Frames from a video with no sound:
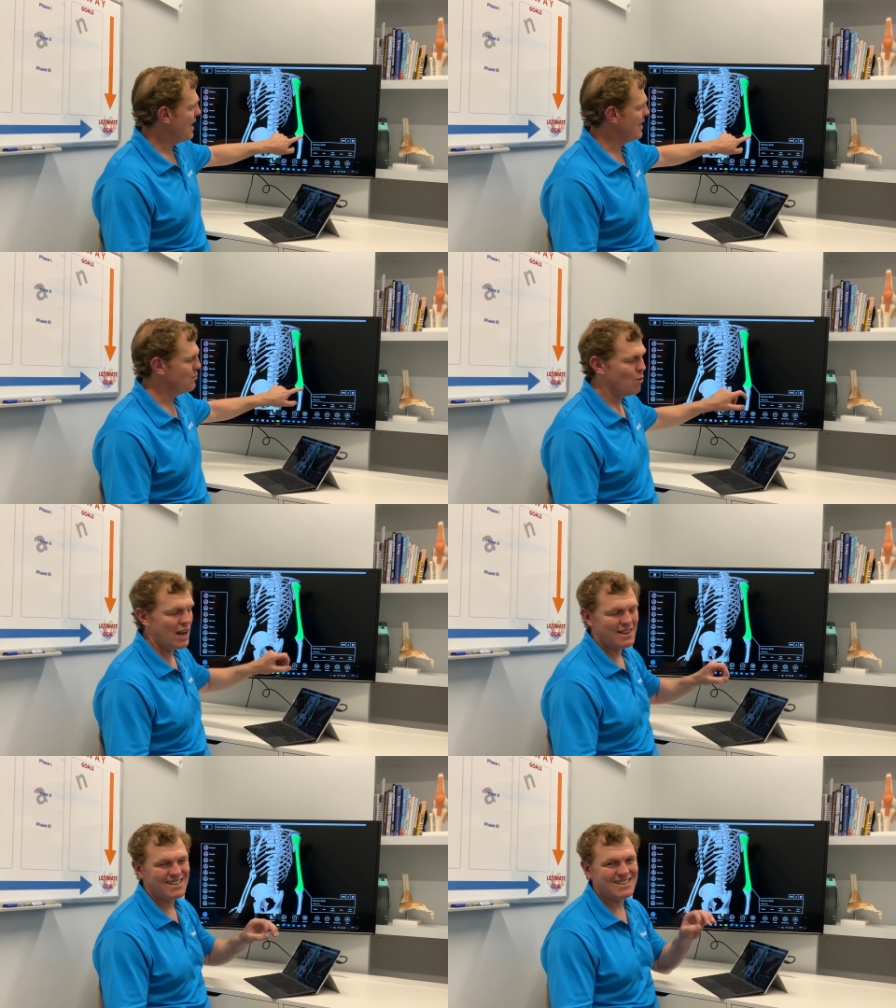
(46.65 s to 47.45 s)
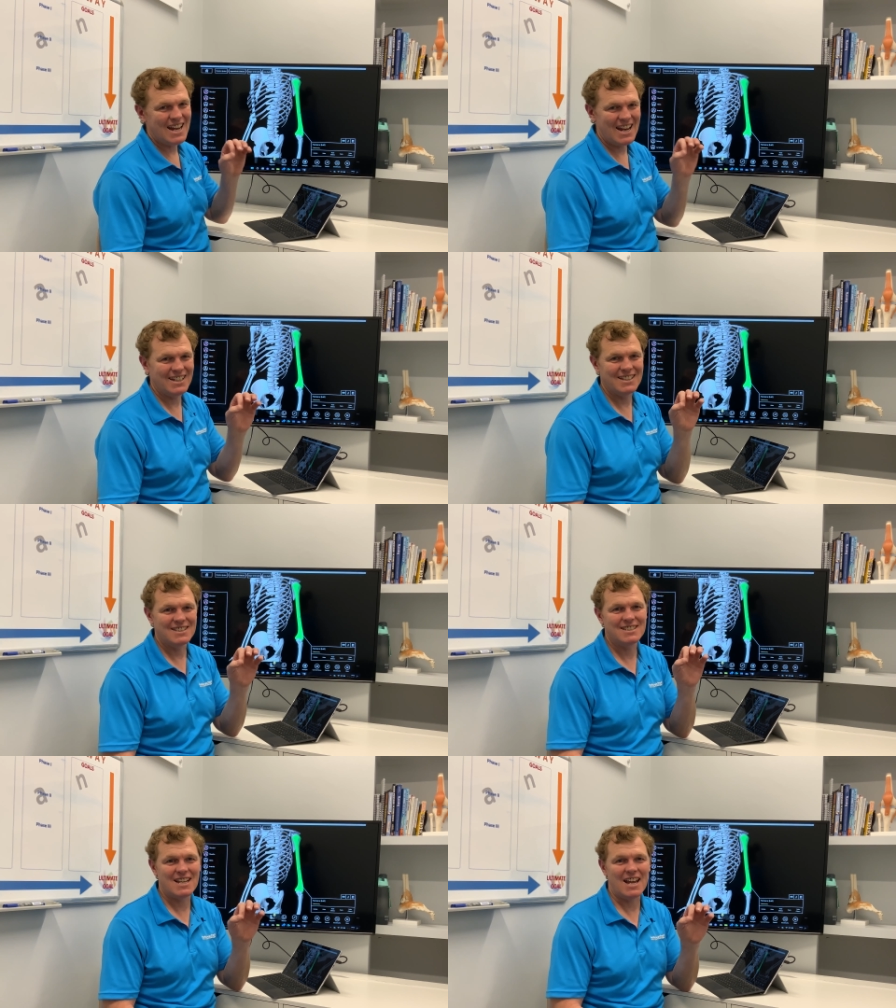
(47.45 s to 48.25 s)
is where the
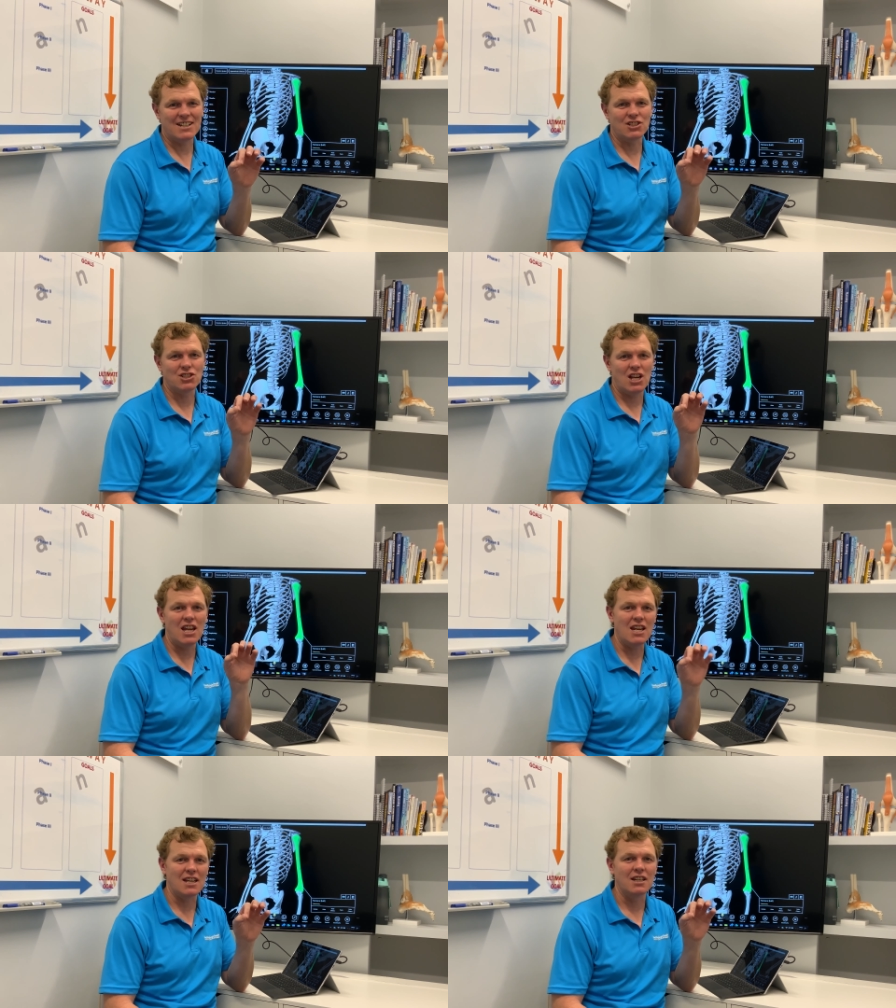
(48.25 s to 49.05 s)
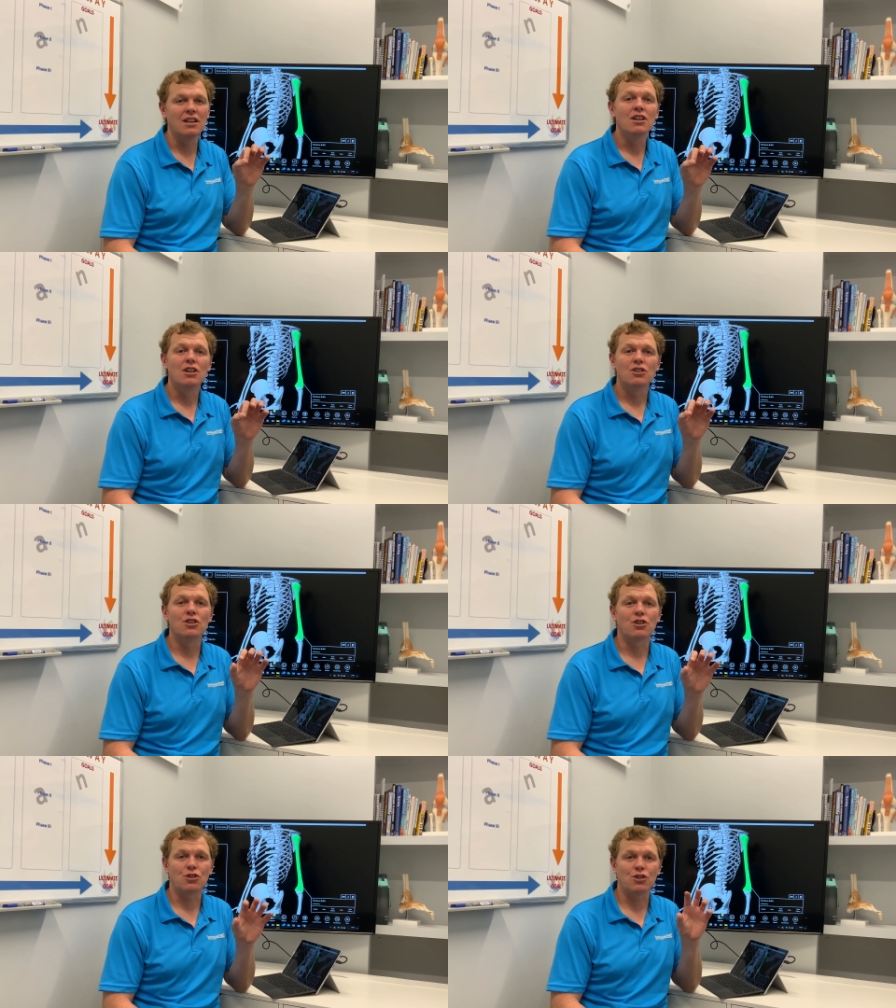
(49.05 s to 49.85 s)
tendons attach in
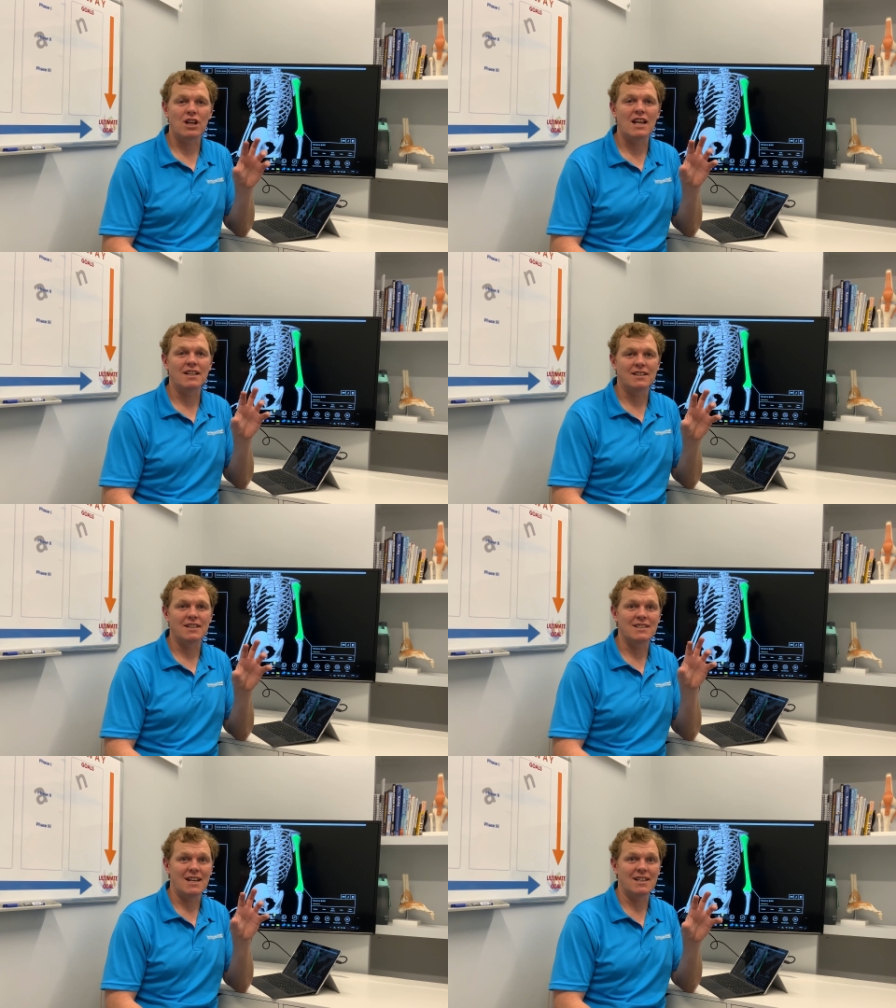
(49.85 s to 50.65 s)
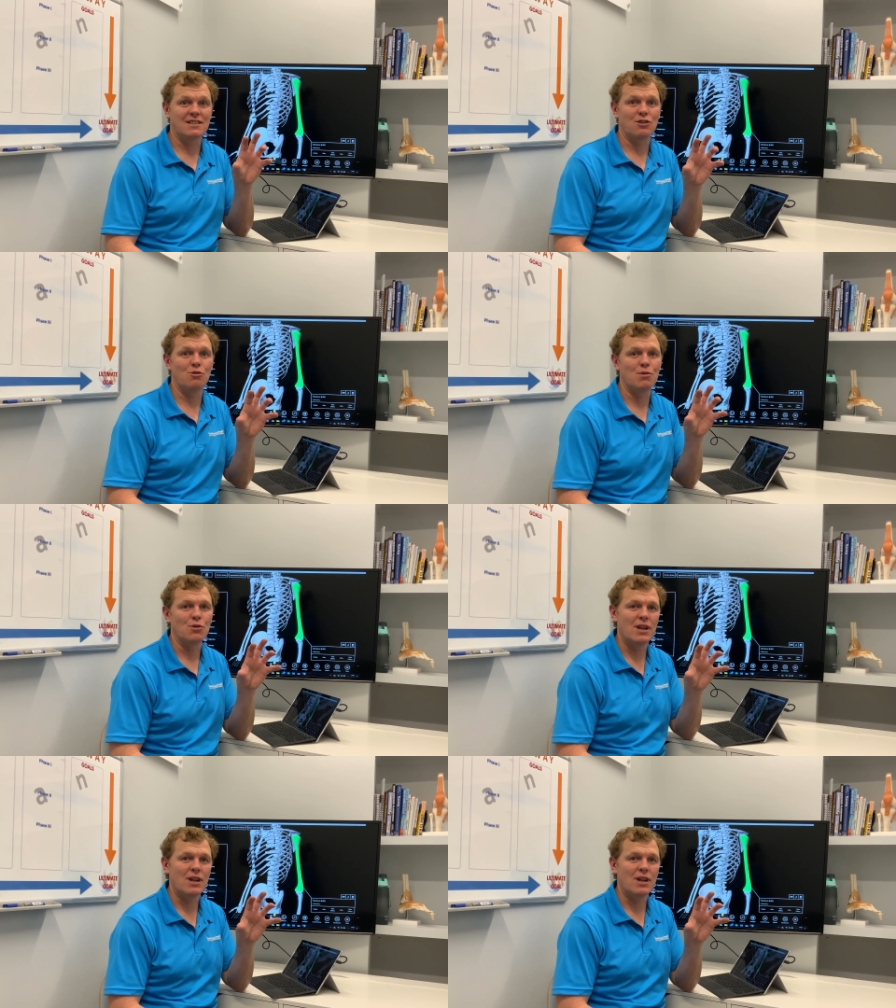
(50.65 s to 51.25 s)
that create the tennis elbow.